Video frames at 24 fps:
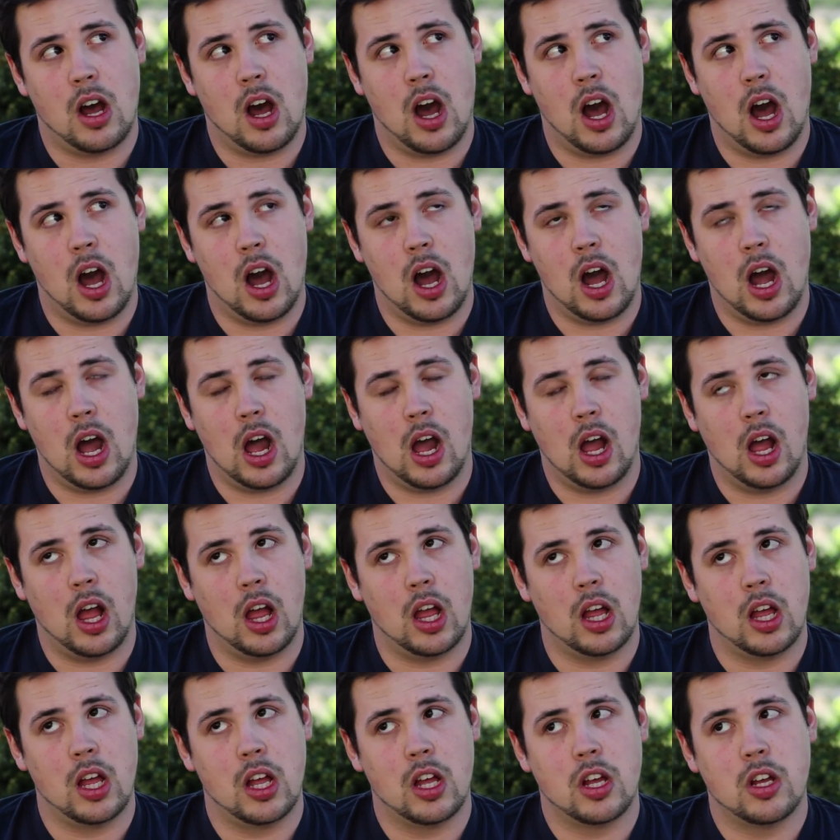Uh,
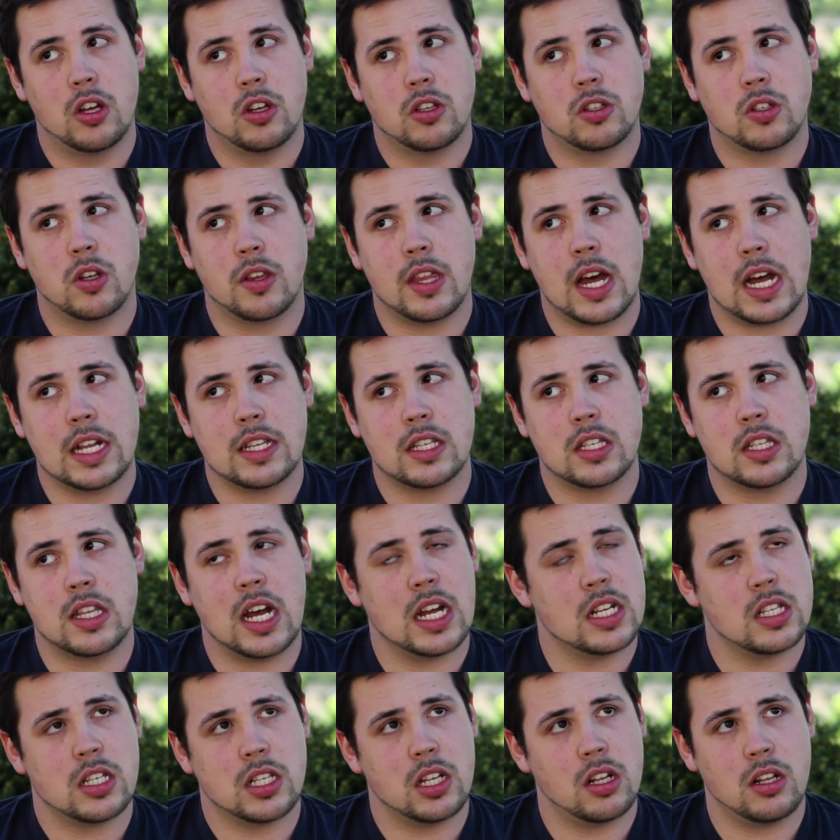so that's
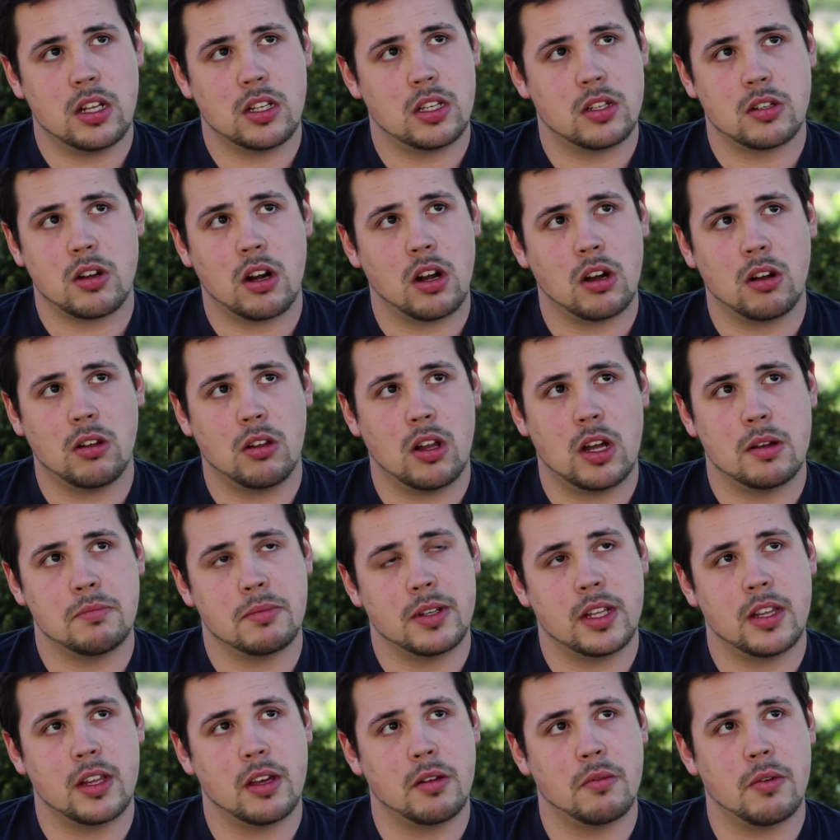that's still a struggle I'm
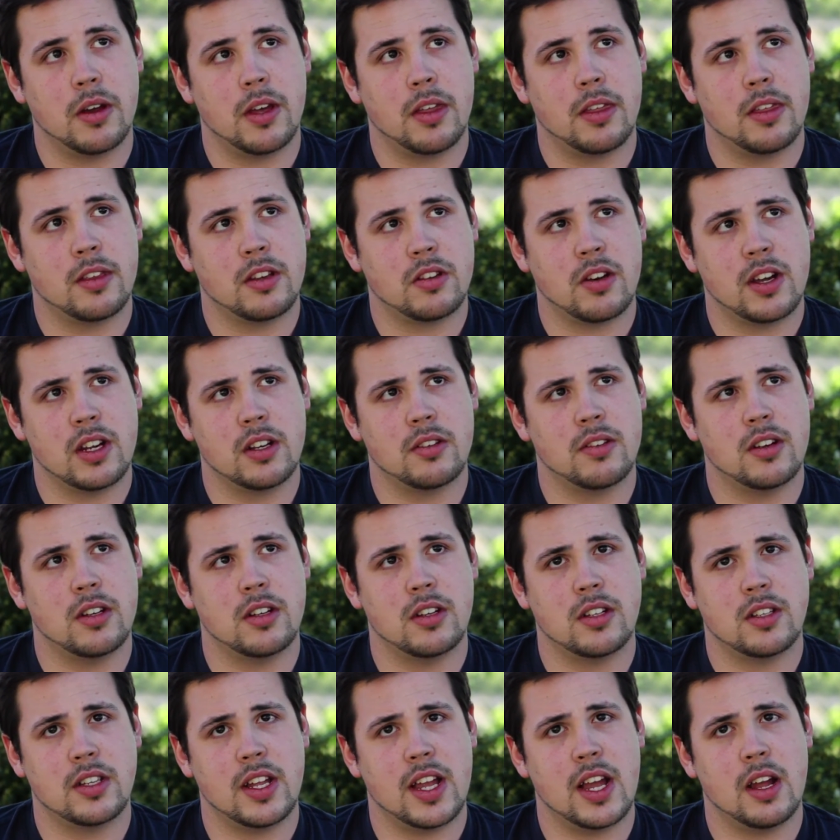dealing with, trying to
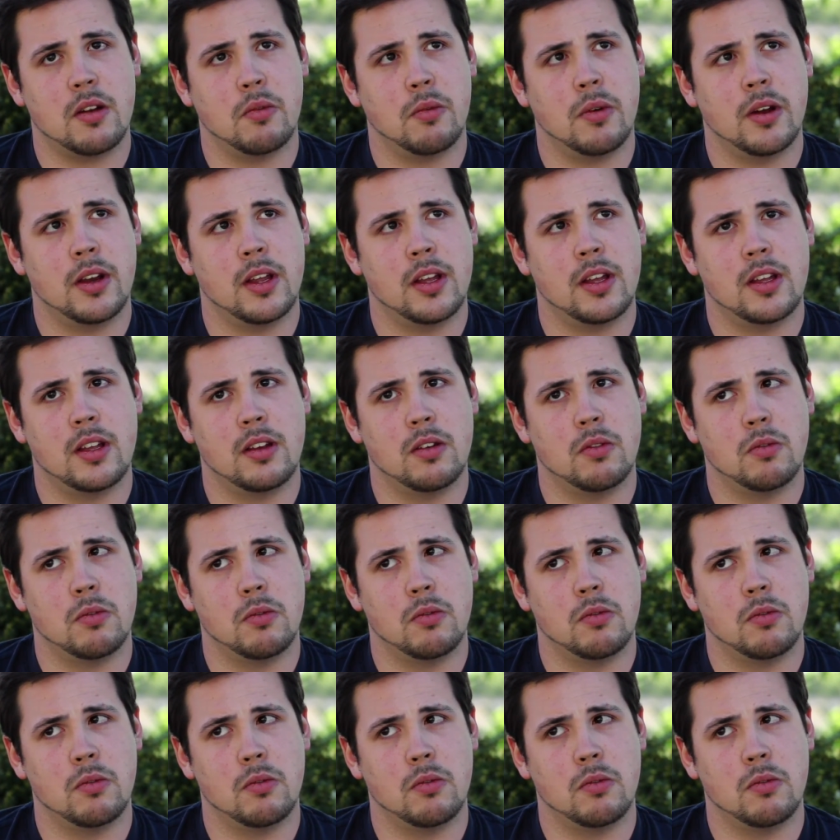understand what it,